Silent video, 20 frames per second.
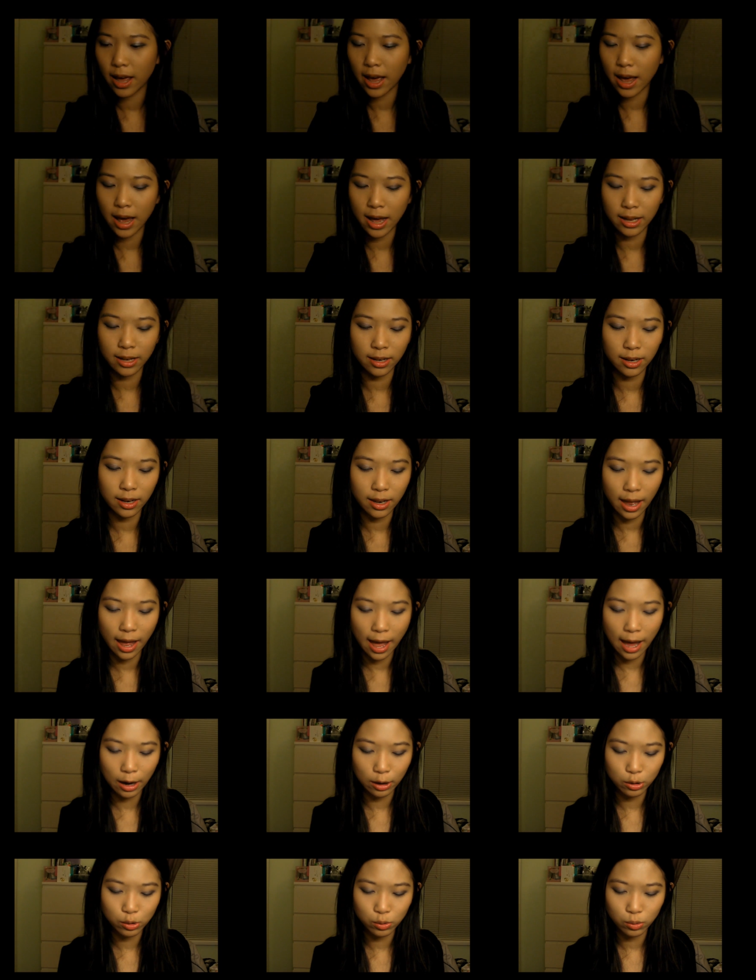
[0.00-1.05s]
And the
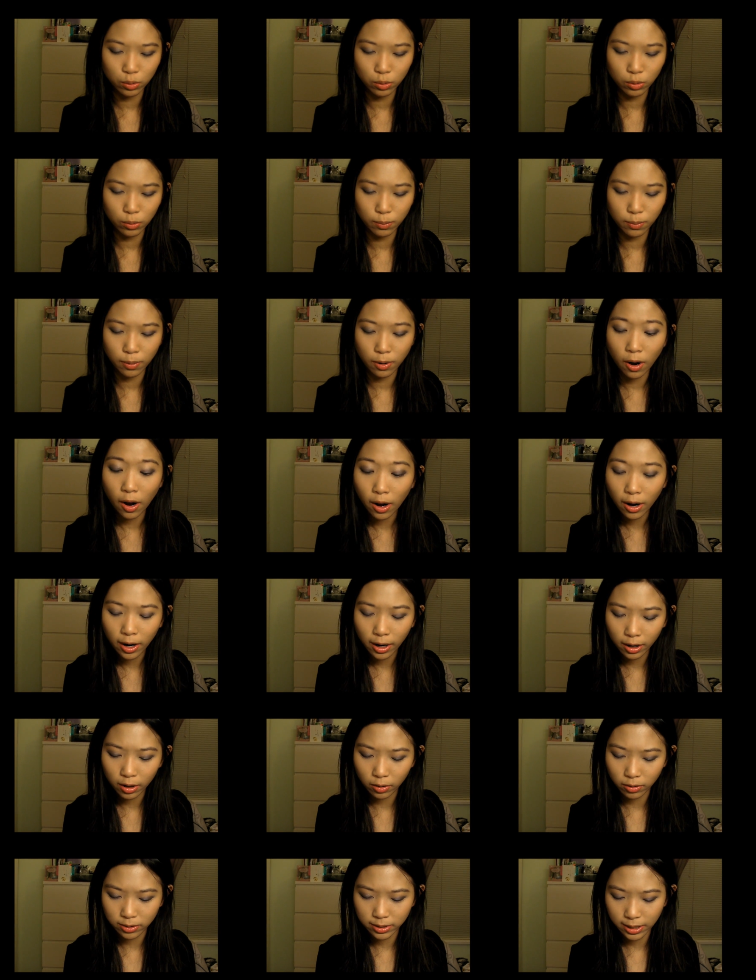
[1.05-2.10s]
actual
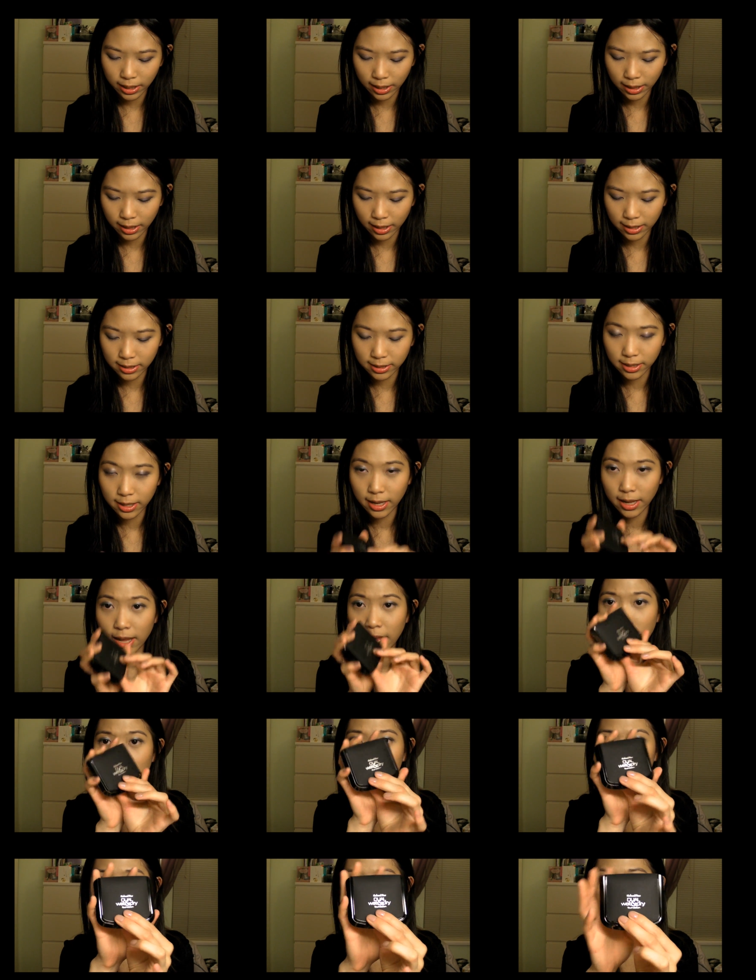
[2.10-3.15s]
product looks like this.
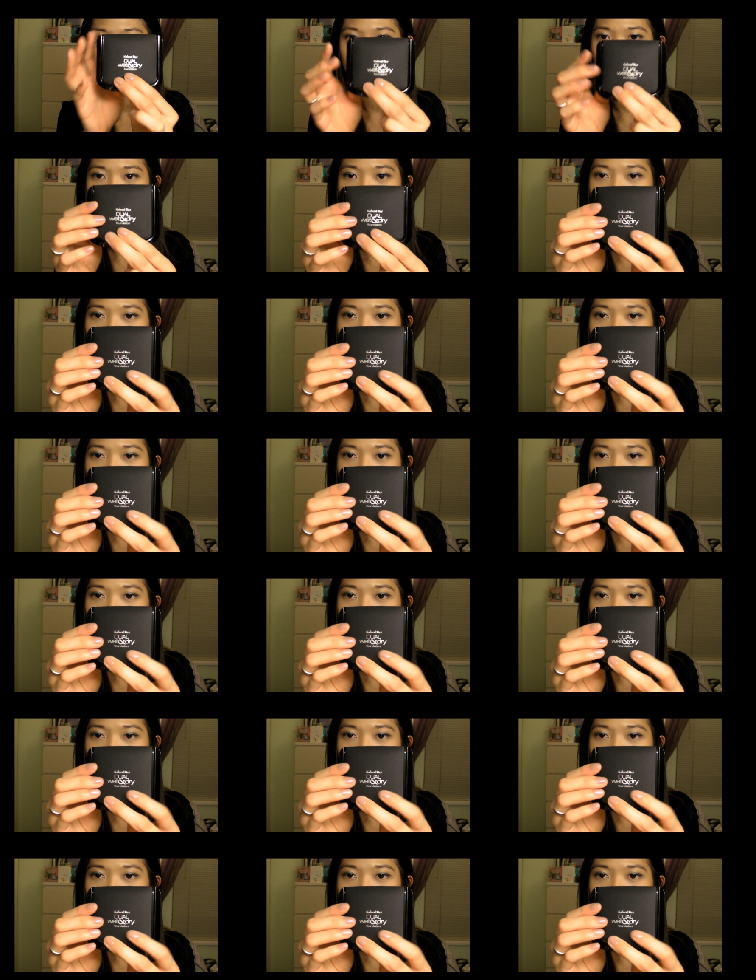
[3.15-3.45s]
Comes in a